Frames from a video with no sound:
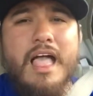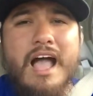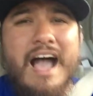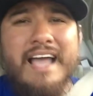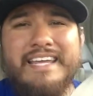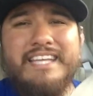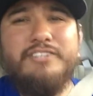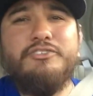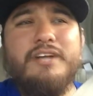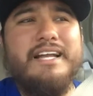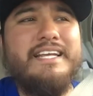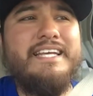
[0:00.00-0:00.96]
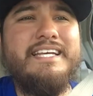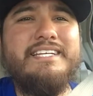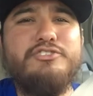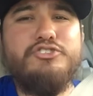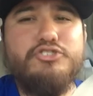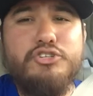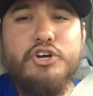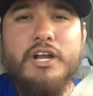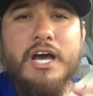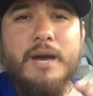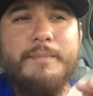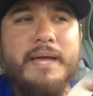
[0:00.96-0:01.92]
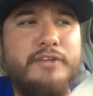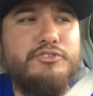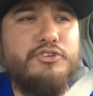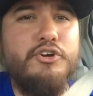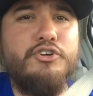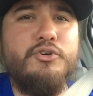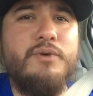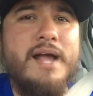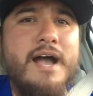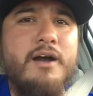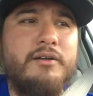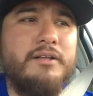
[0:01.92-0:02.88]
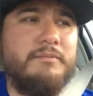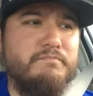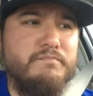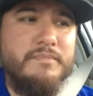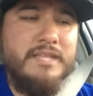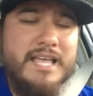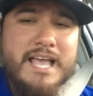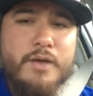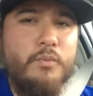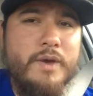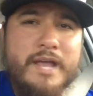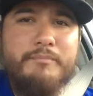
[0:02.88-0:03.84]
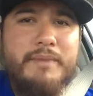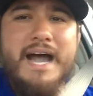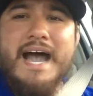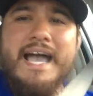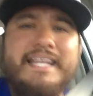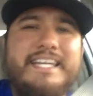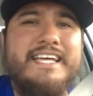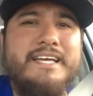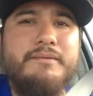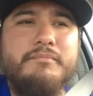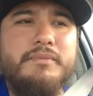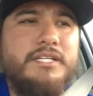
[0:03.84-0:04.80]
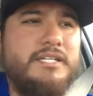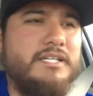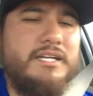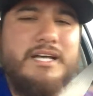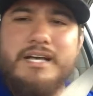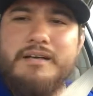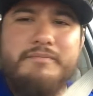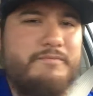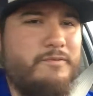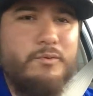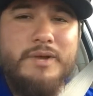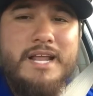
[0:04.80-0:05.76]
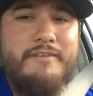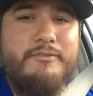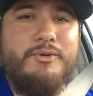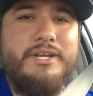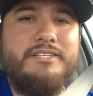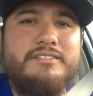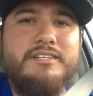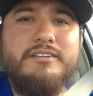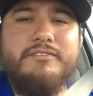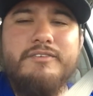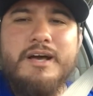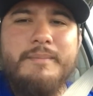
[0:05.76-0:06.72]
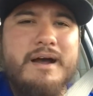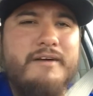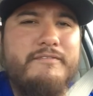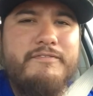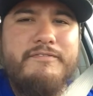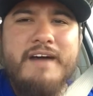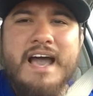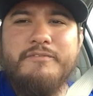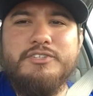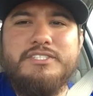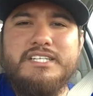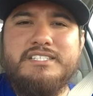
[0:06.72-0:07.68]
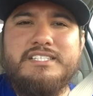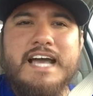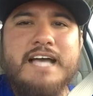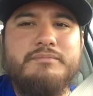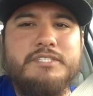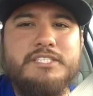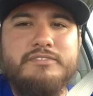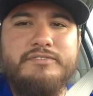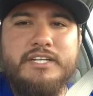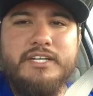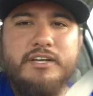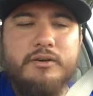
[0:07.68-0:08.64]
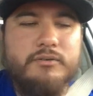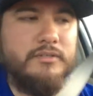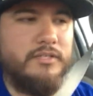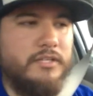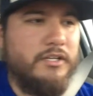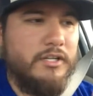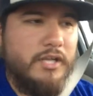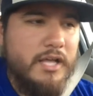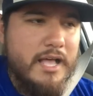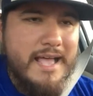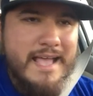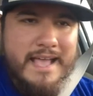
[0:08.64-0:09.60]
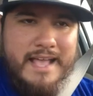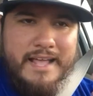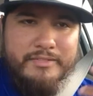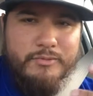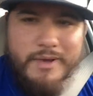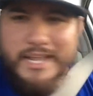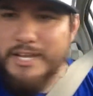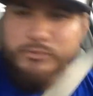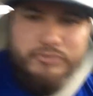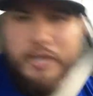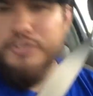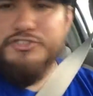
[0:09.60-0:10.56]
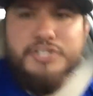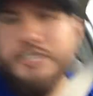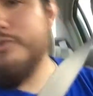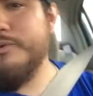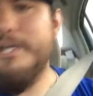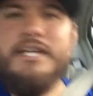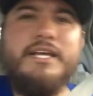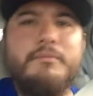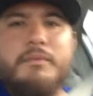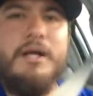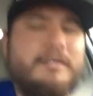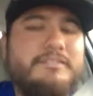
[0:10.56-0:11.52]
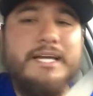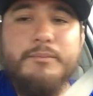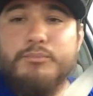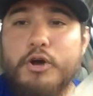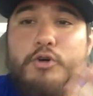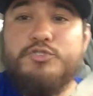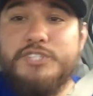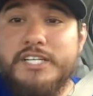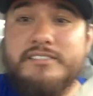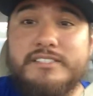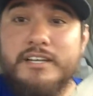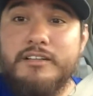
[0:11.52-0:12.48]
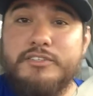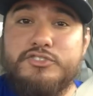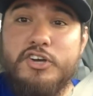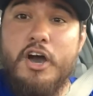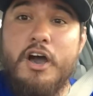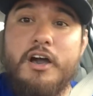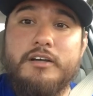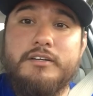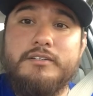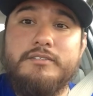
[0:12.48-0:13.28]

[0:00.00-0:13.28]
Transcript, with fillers: I kid you not, he stood up and turned around and went behind him for whatever reason about five or six times in his video and the way he was all jittery and blah, I was like, bro, sit still and talk.